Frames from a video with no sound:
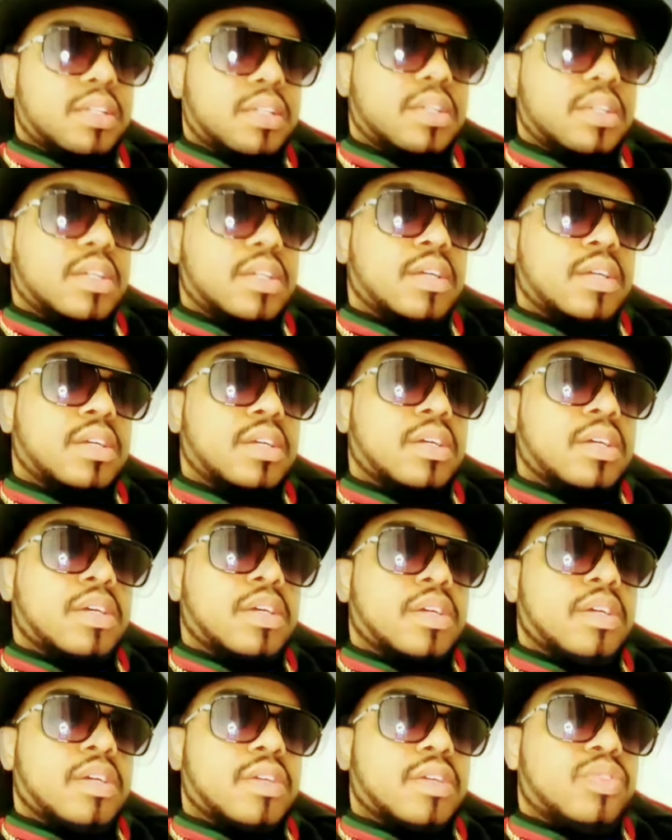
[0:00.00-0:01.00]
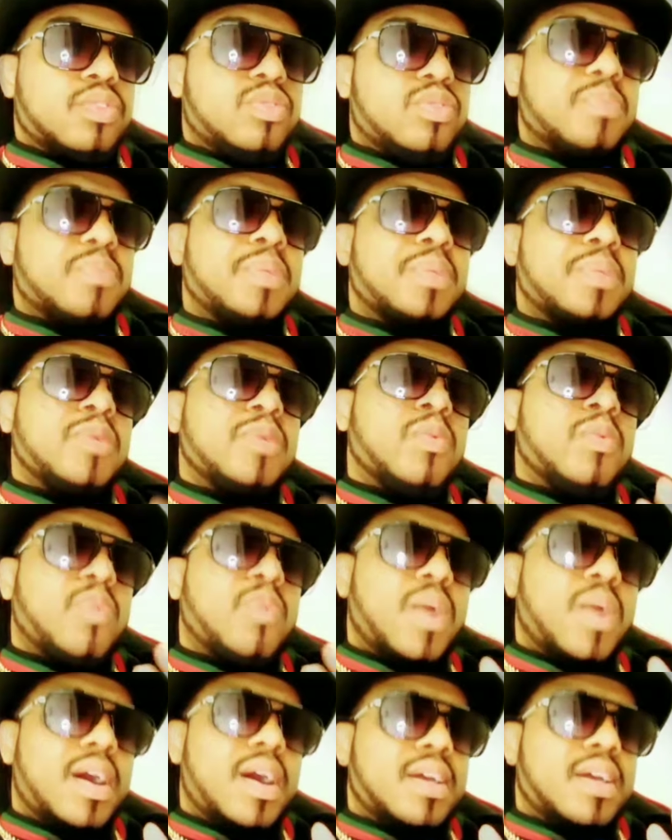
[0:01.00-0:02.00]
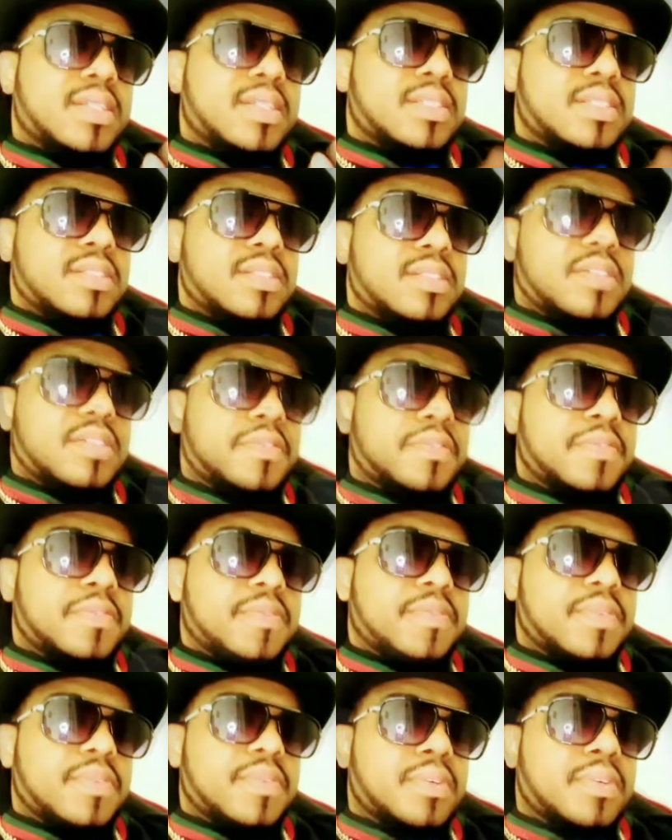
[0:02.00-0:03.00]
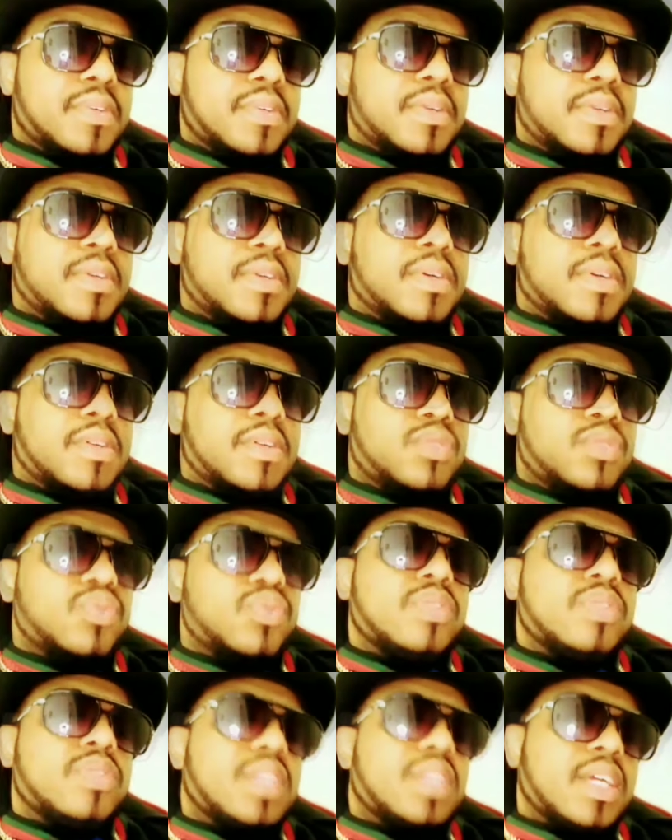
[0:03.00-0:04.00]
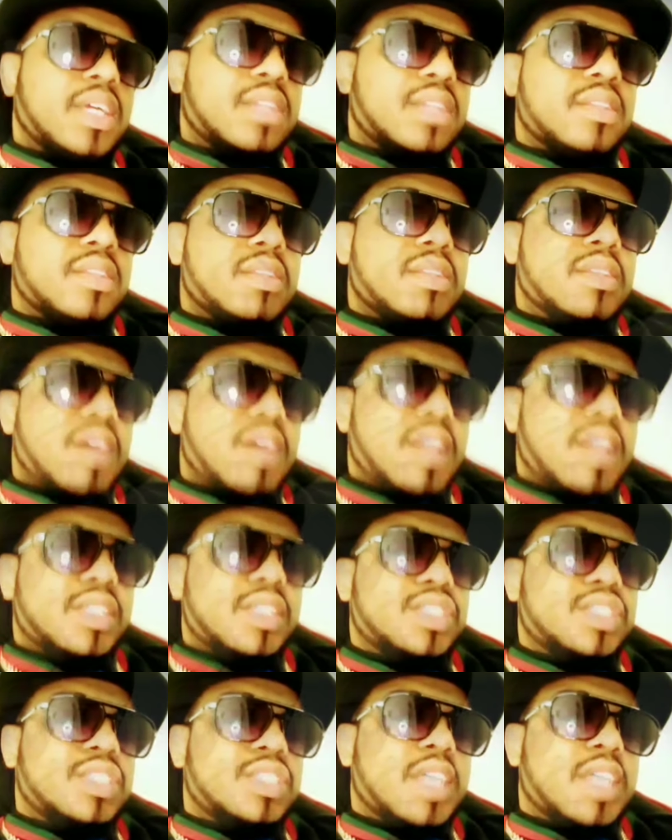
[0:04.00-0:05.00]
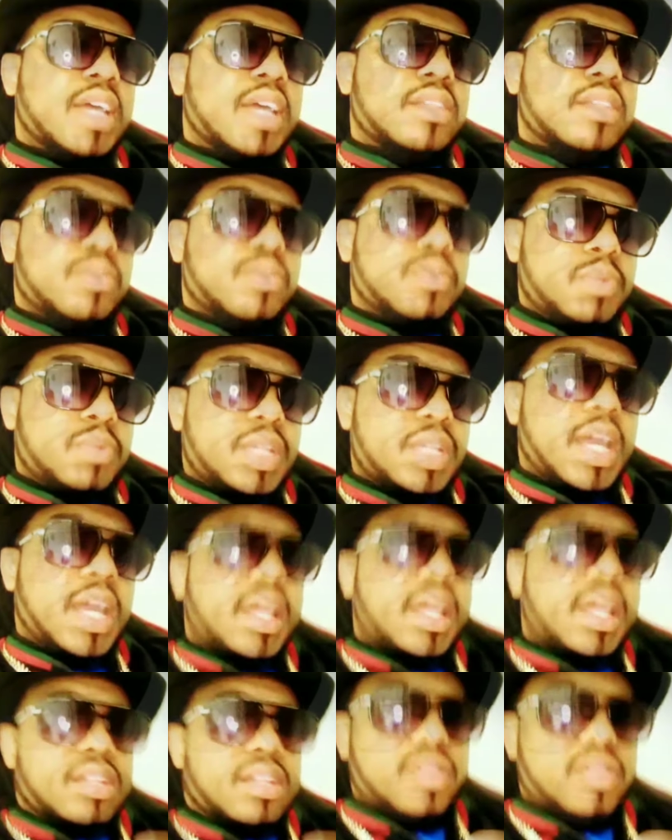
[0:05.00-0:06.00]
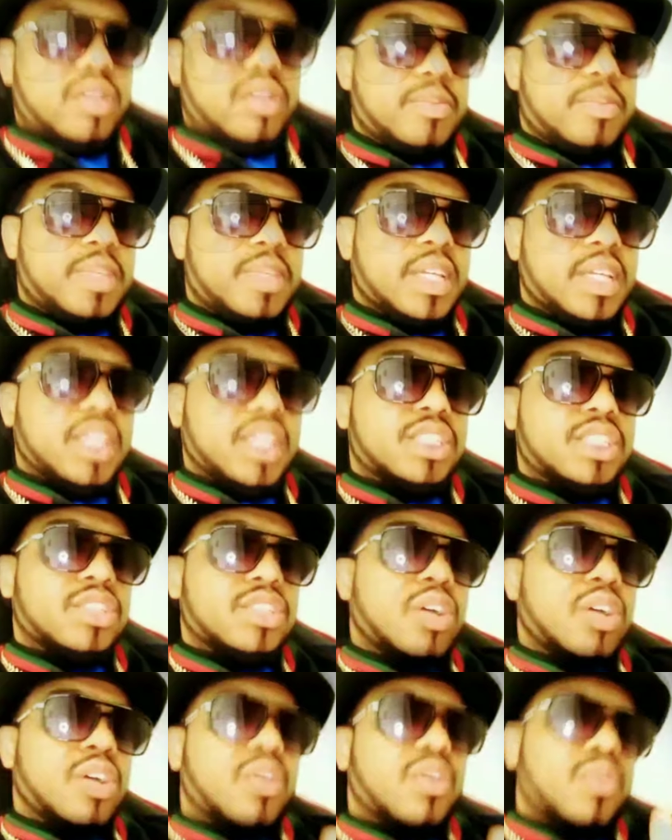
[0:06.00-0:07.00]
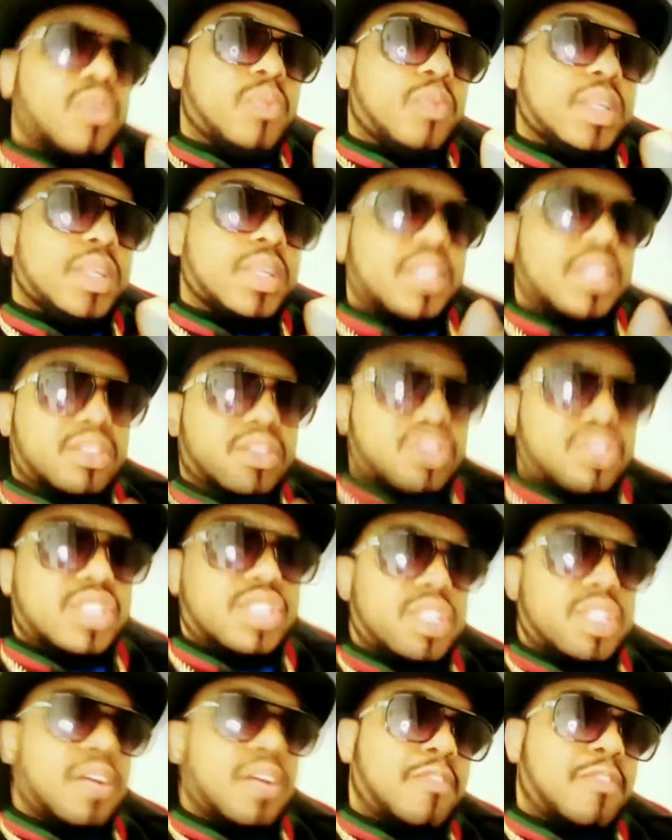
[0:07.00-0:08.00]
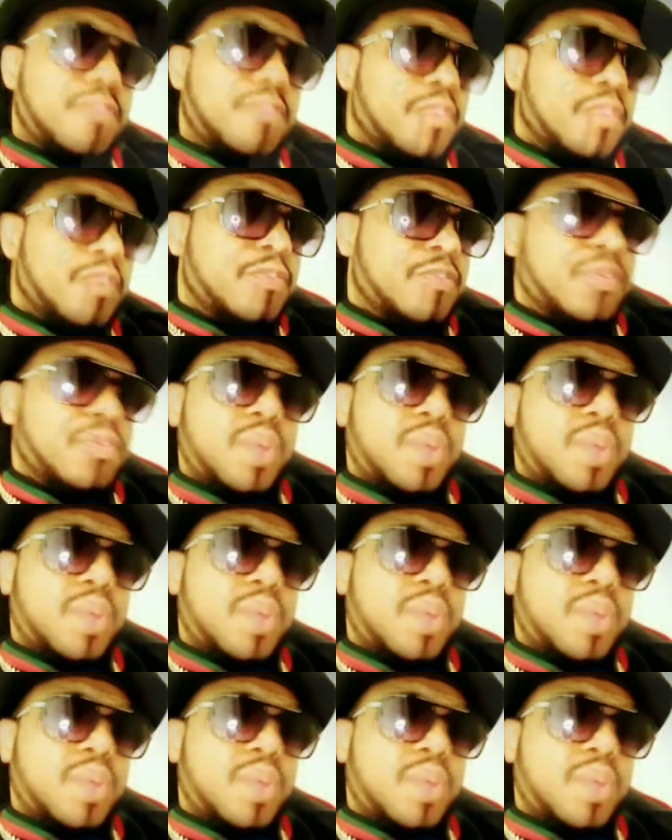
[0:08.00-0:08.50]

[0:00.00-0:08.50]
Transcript: to be wise enough to take the knowledge that we at the Club des Riches are willing to share for free with you?